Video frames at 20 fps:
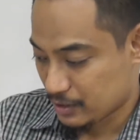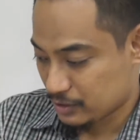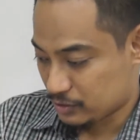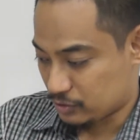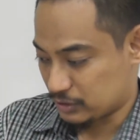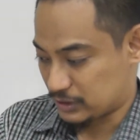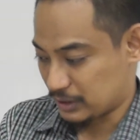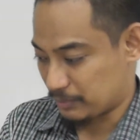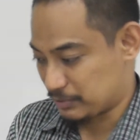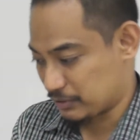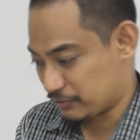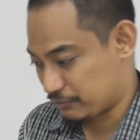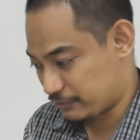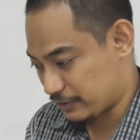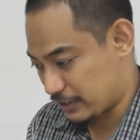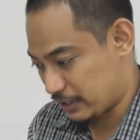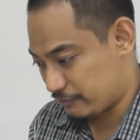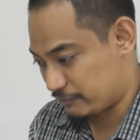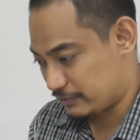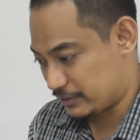So chapter
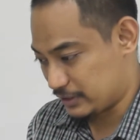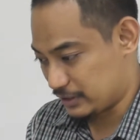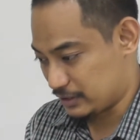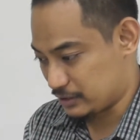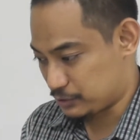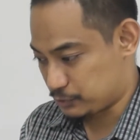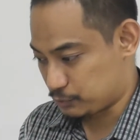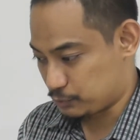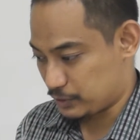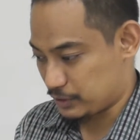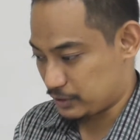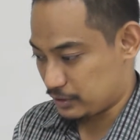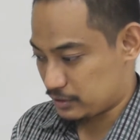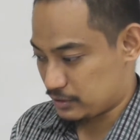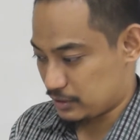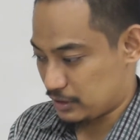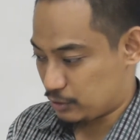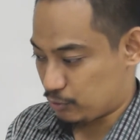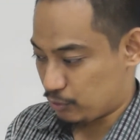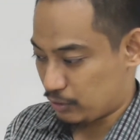5 deals
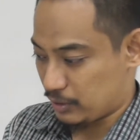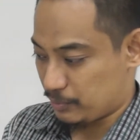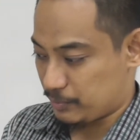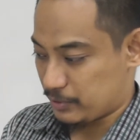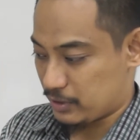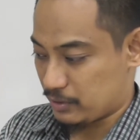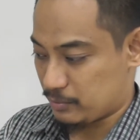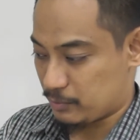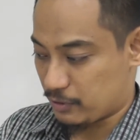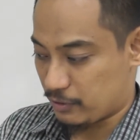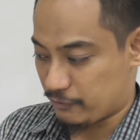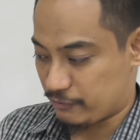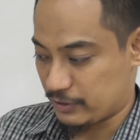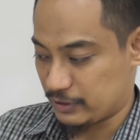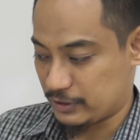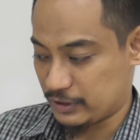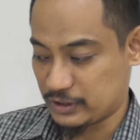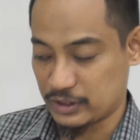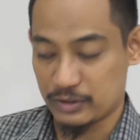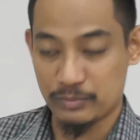with equilibrium of a
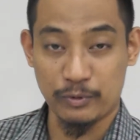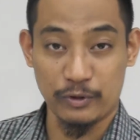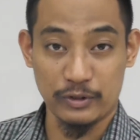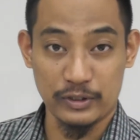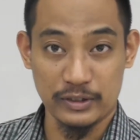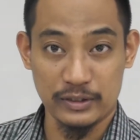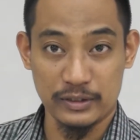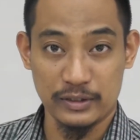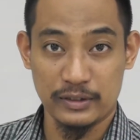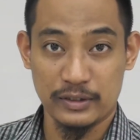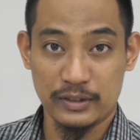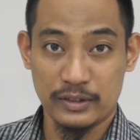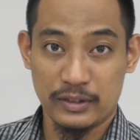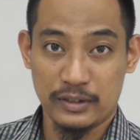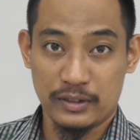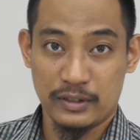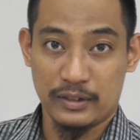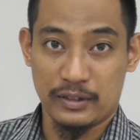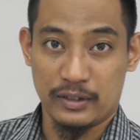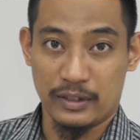rigid body,
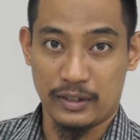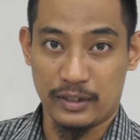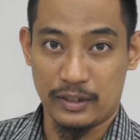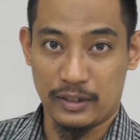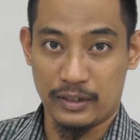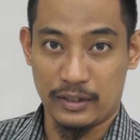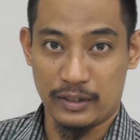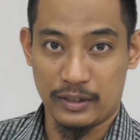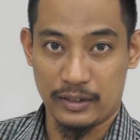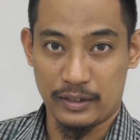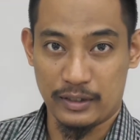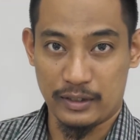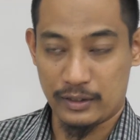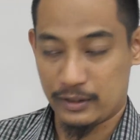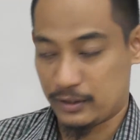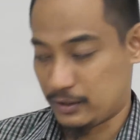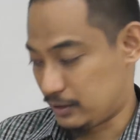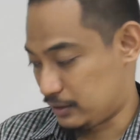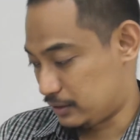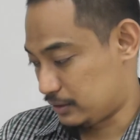
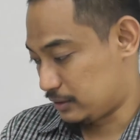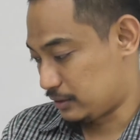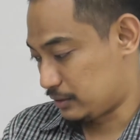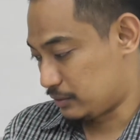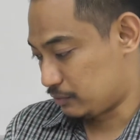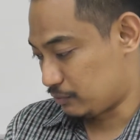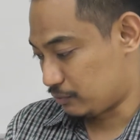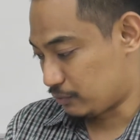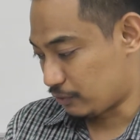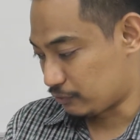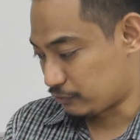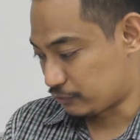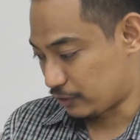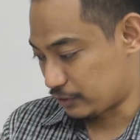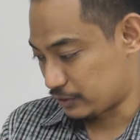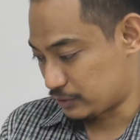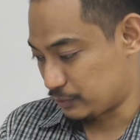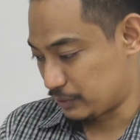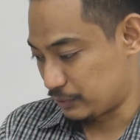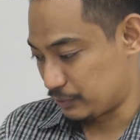and of
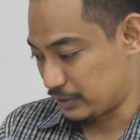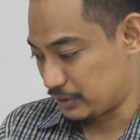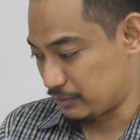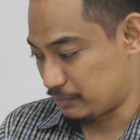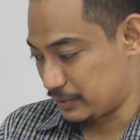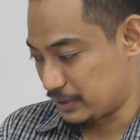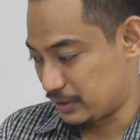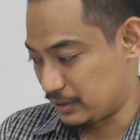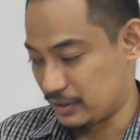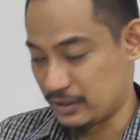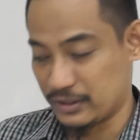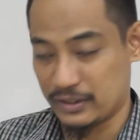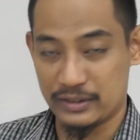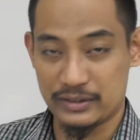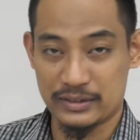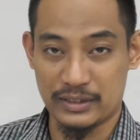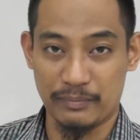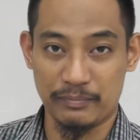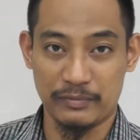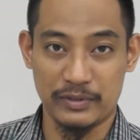course we will be
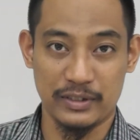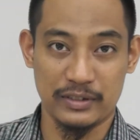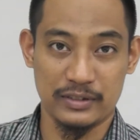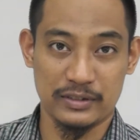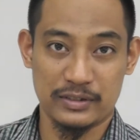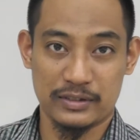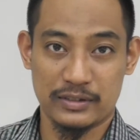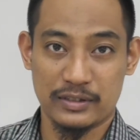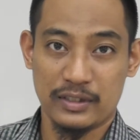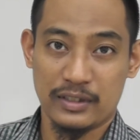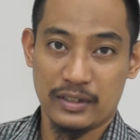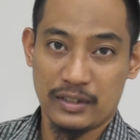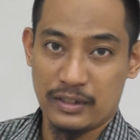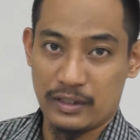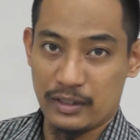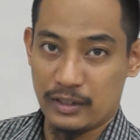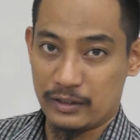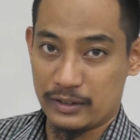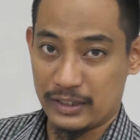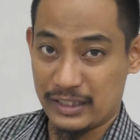learning some things
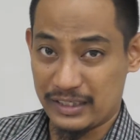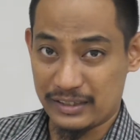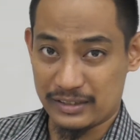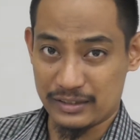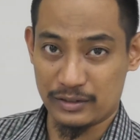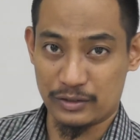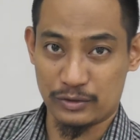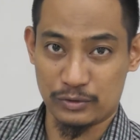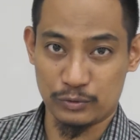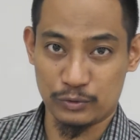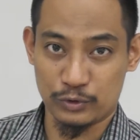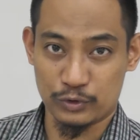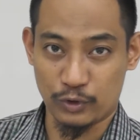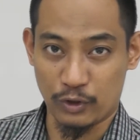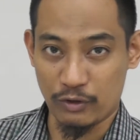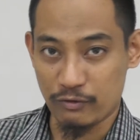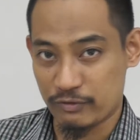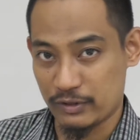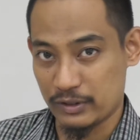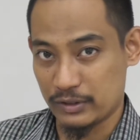related to
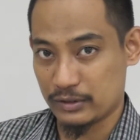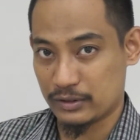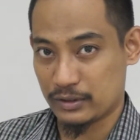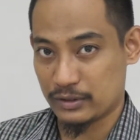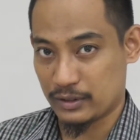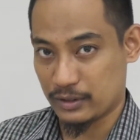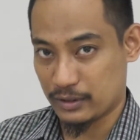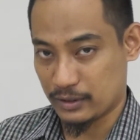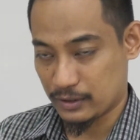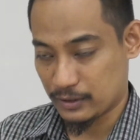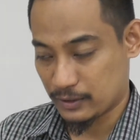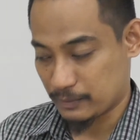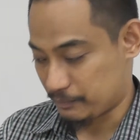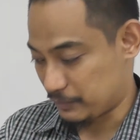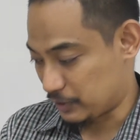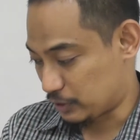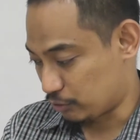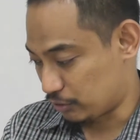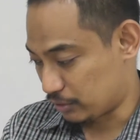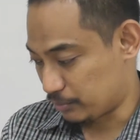solving
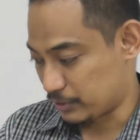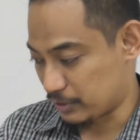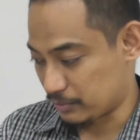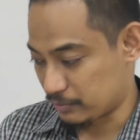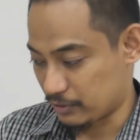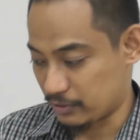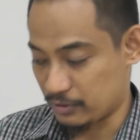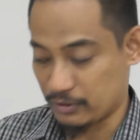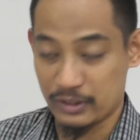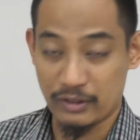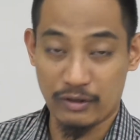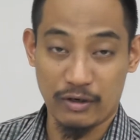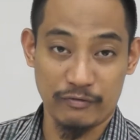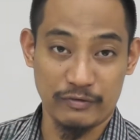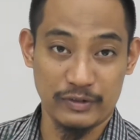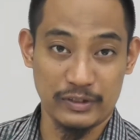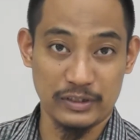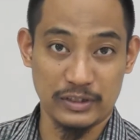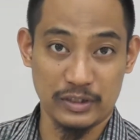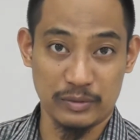equilibrium of
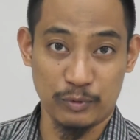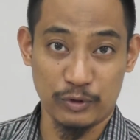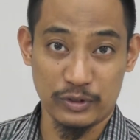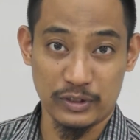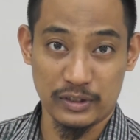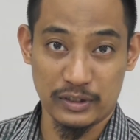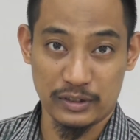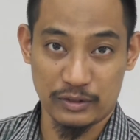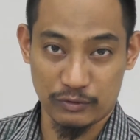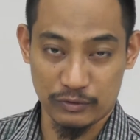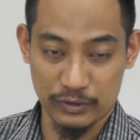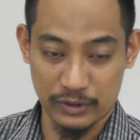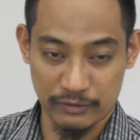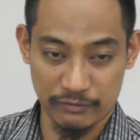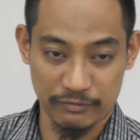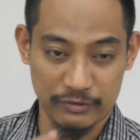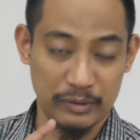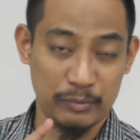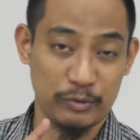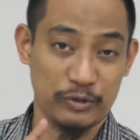a rigid body,
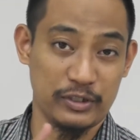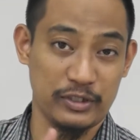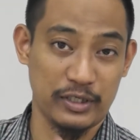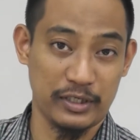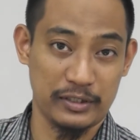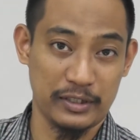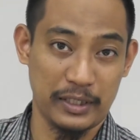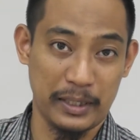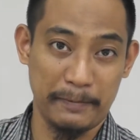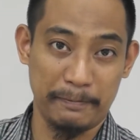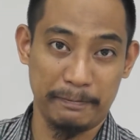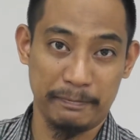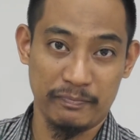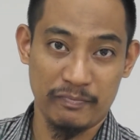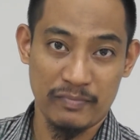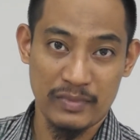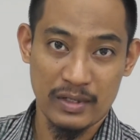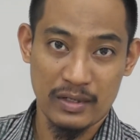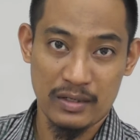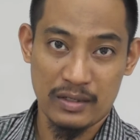including free body diagram,